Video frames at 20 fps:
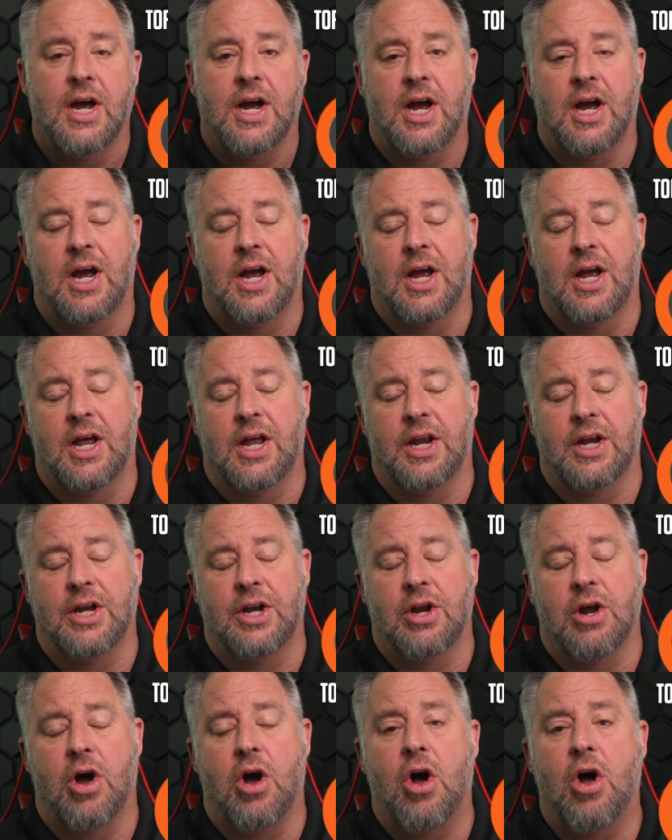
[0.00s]

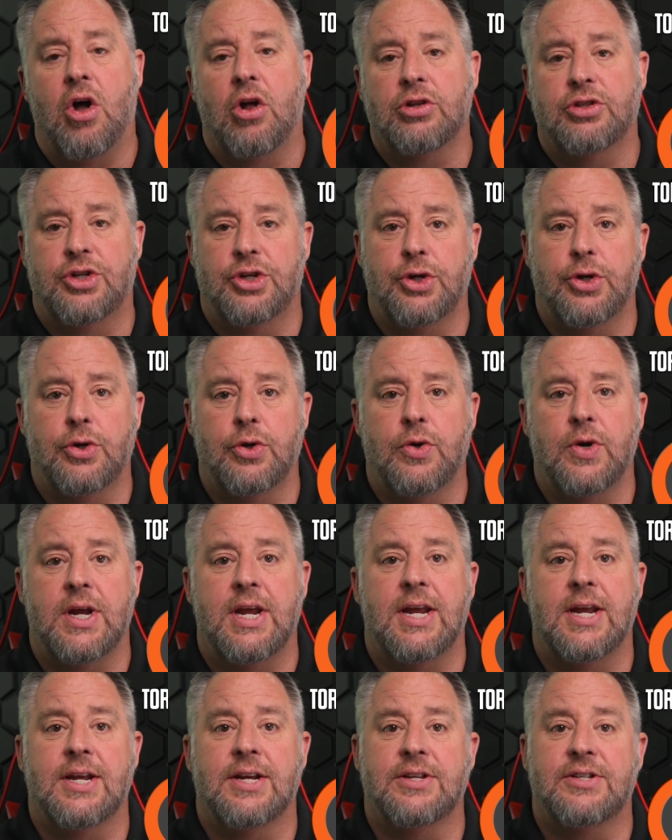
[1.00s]
all do
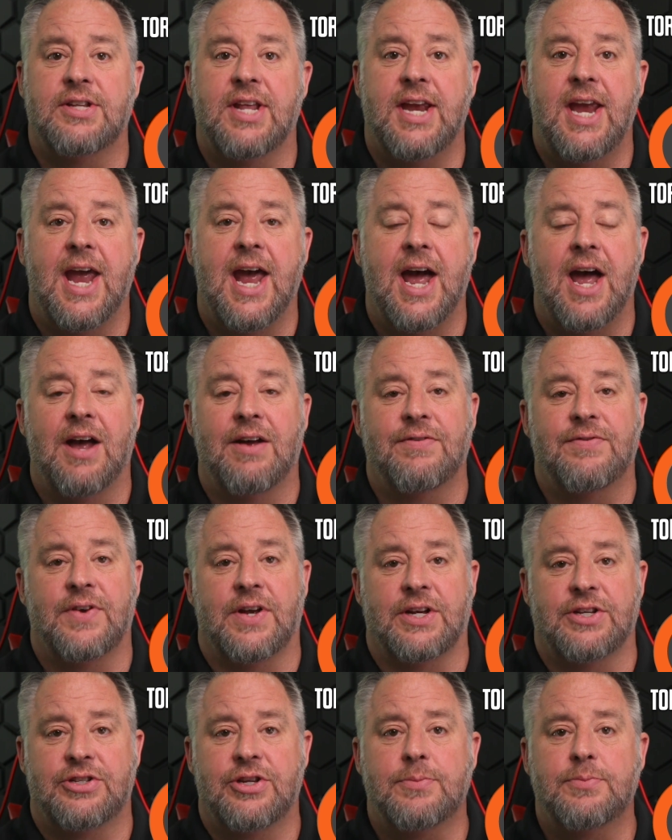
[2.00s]
is they
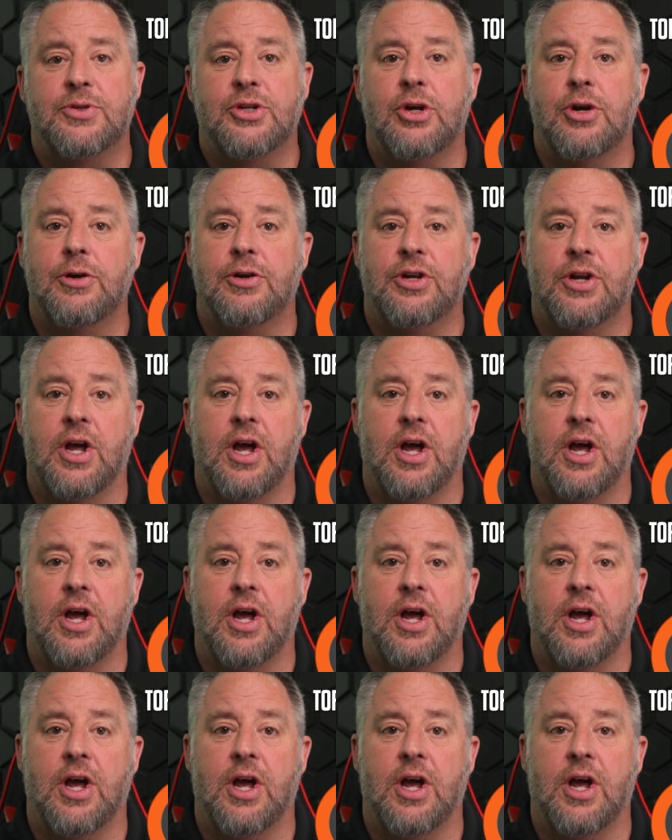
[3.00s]
have some sort